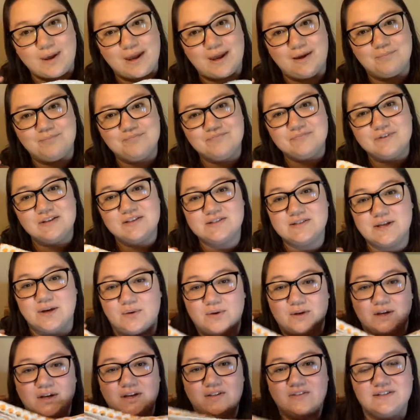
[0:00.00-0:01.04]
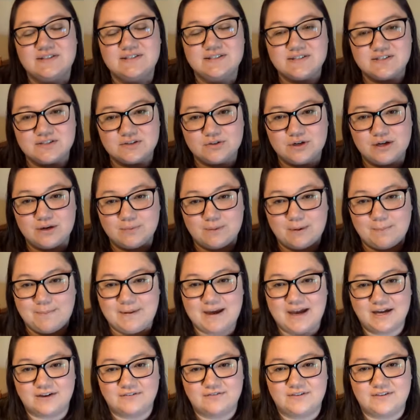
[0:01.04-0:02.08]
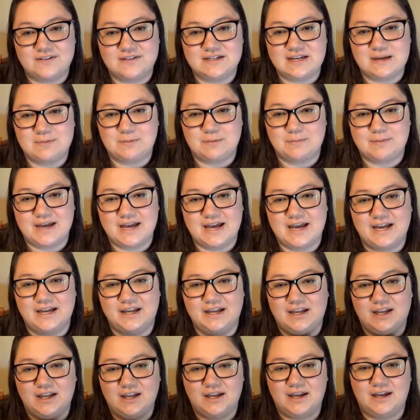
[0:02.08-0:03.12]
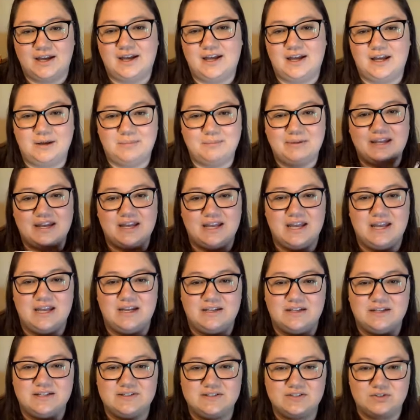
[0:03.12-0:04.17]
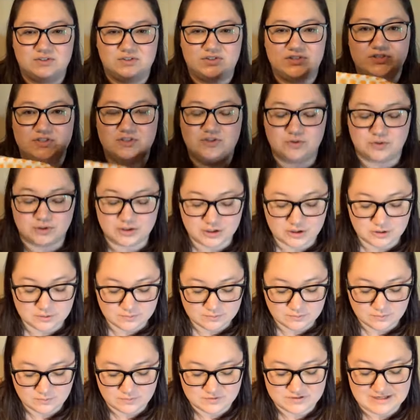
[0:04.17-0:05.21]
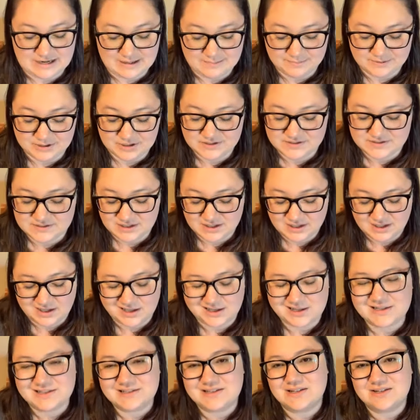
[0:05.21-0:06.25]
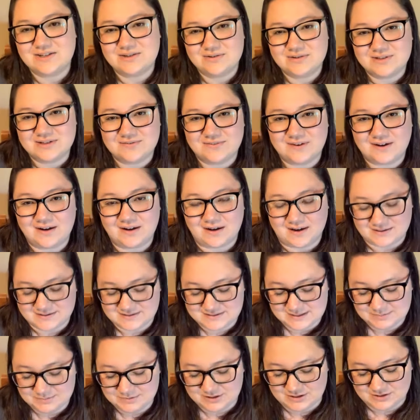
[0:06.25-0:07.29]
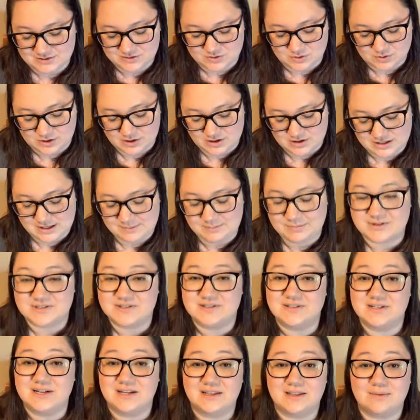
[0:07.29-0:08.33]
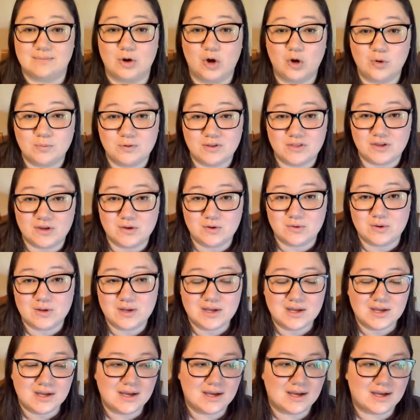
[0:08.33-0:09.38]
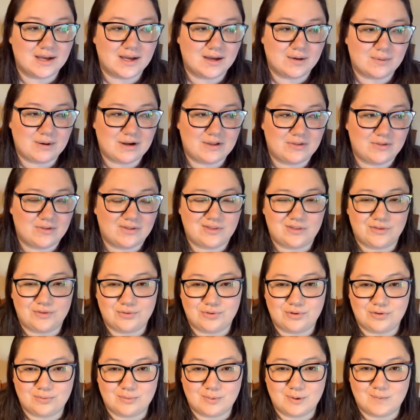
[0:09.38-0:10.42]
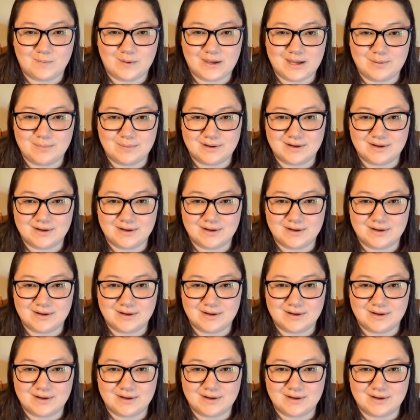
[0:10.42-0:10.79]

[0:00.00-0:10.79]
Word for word: Okay, so this is a great wet bag for the diaper bag. Um, and again, because you'll just store your diapers, it is a new and different concept to store your diapers and take them home with you uh, rather than throw them away.